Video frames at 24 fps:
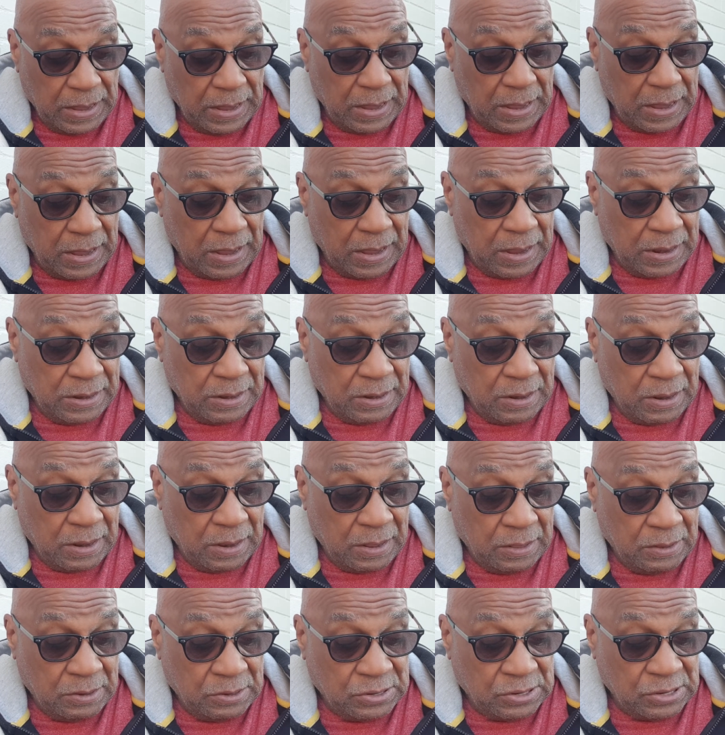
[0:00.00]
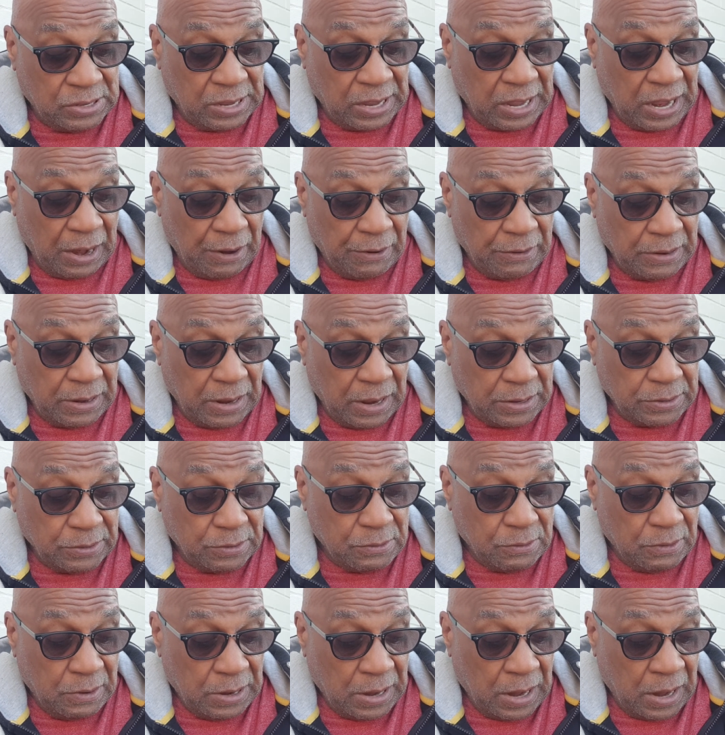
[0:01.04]
and there's a
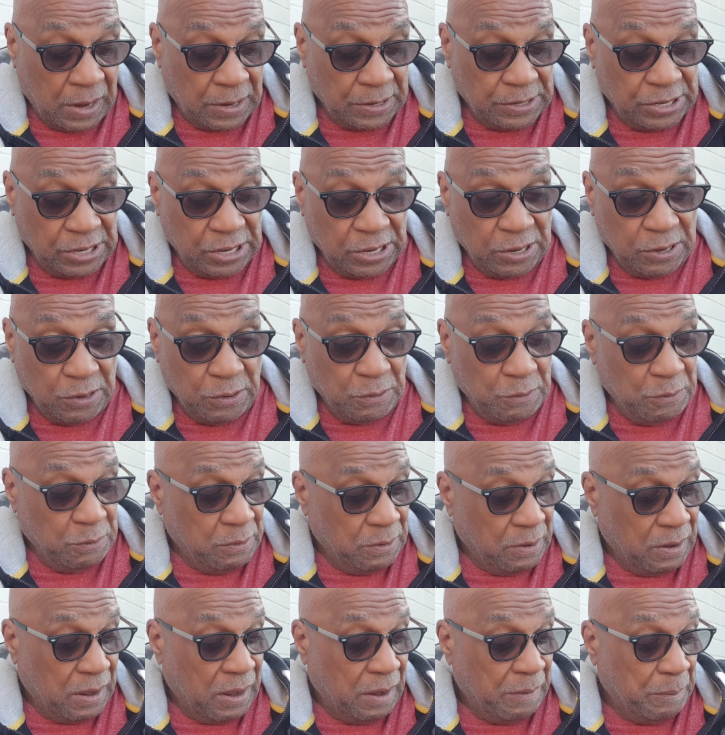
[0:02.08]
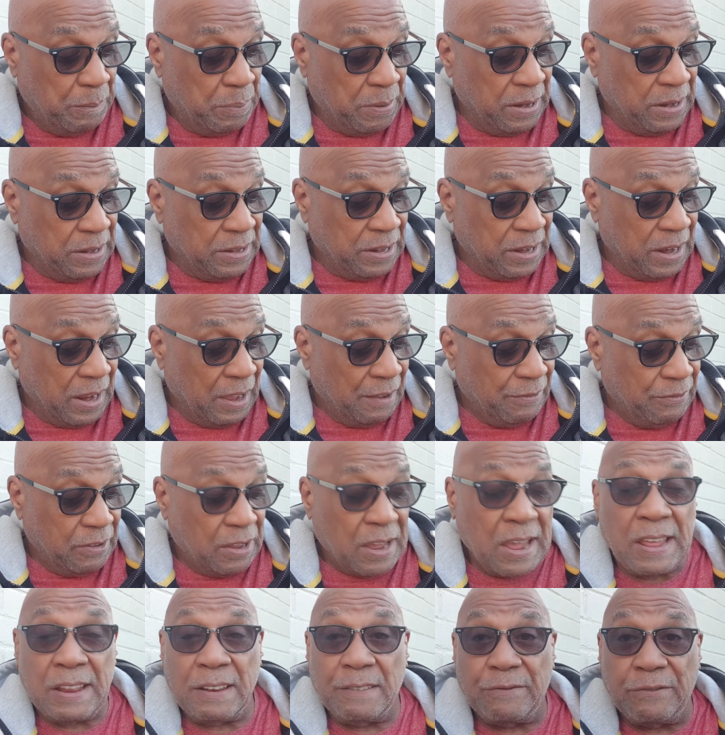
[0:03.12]
Carenado RTU PDF
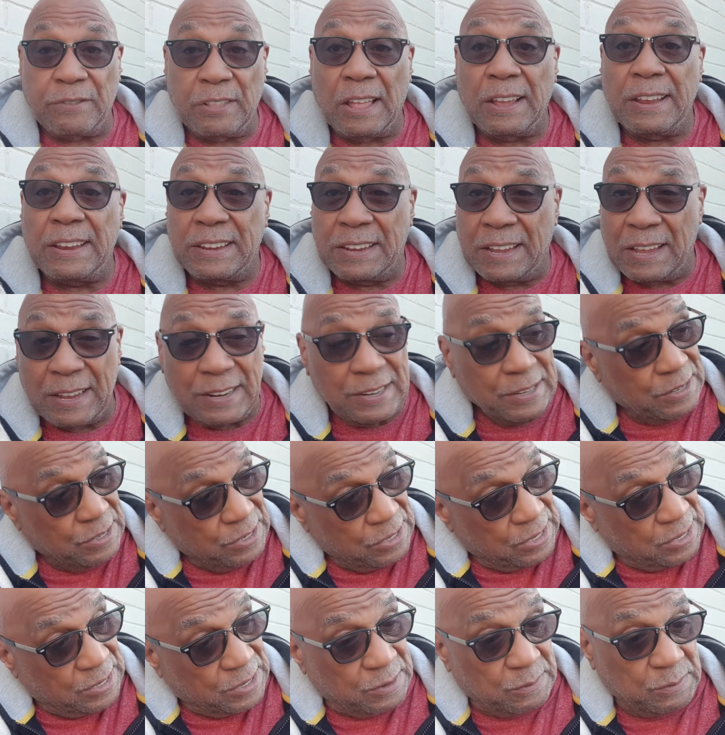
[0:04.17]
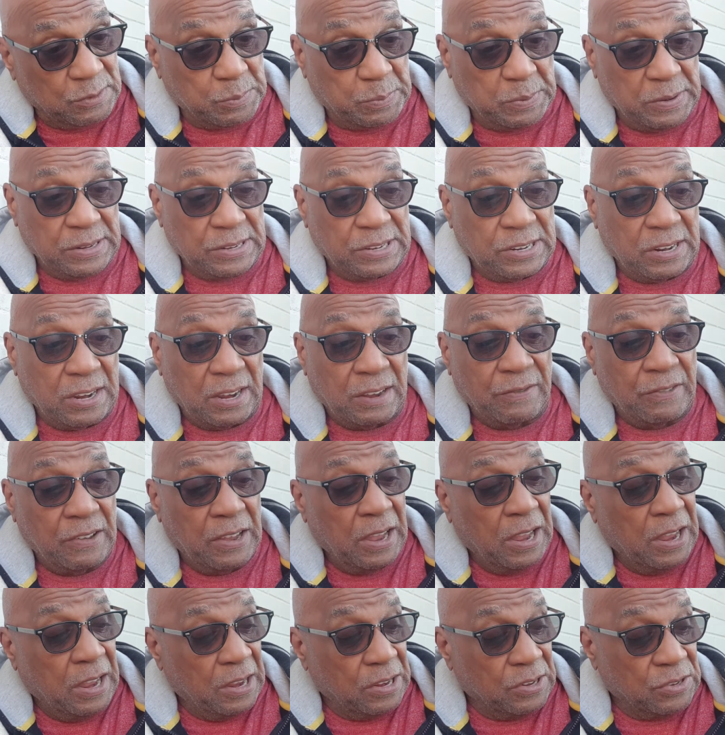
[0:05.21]
and flight guidance systems PDF.
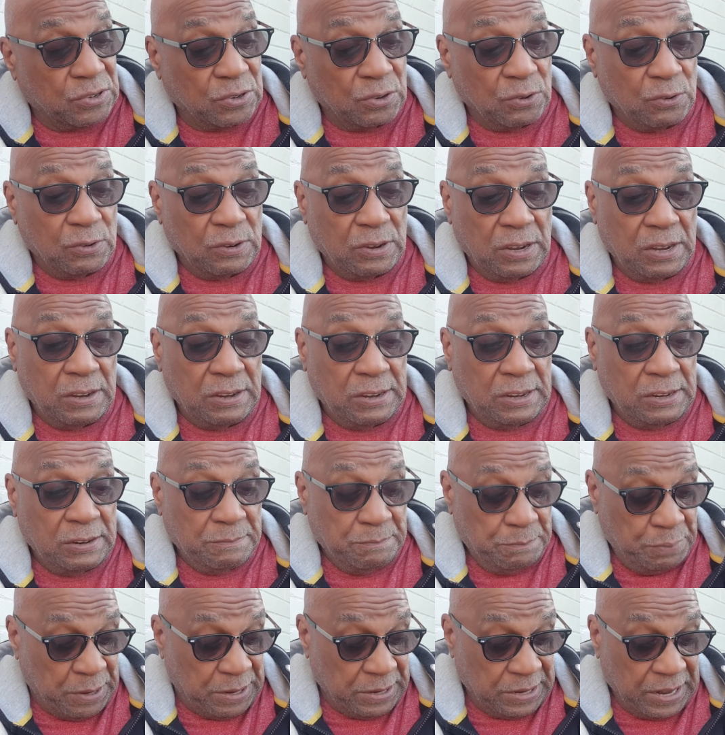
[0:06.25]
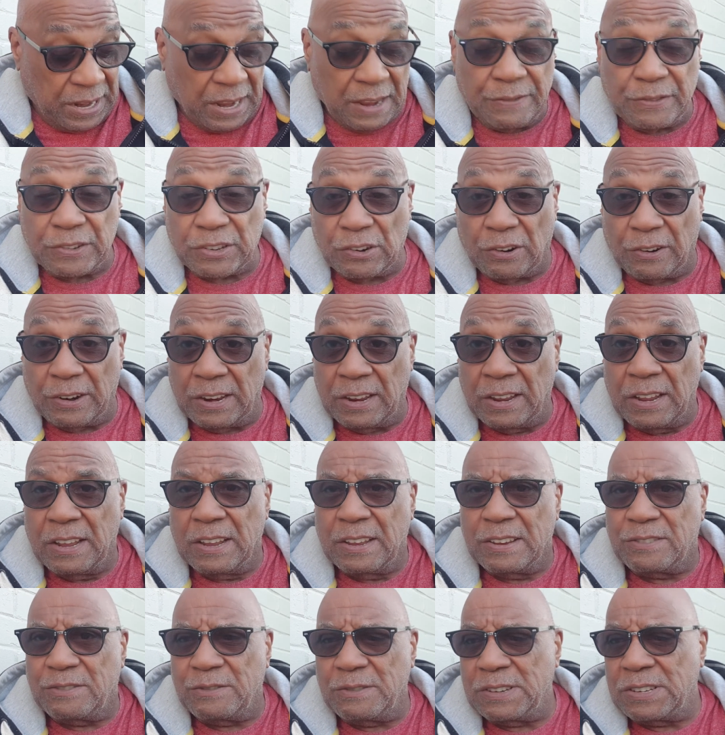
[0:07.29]
So PDF, sorry.
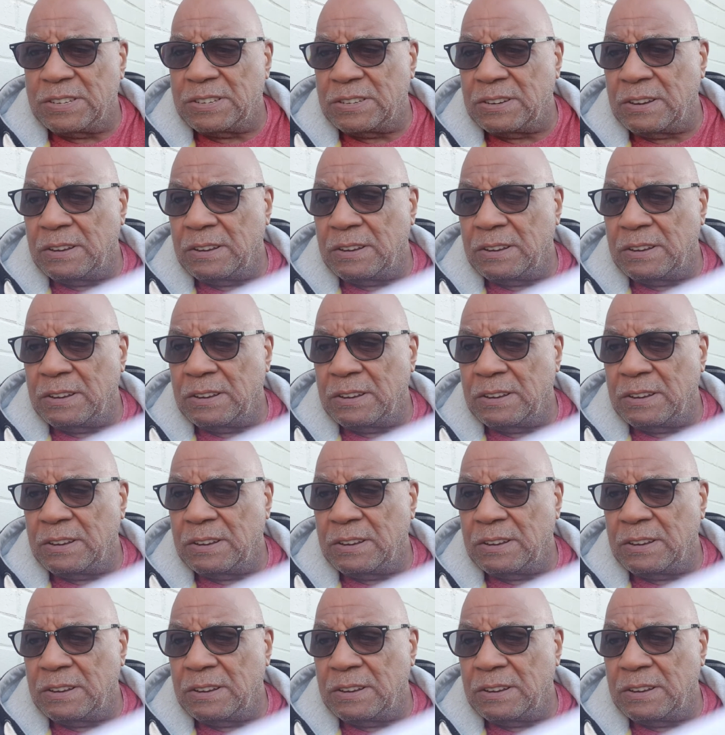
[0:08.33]
So it's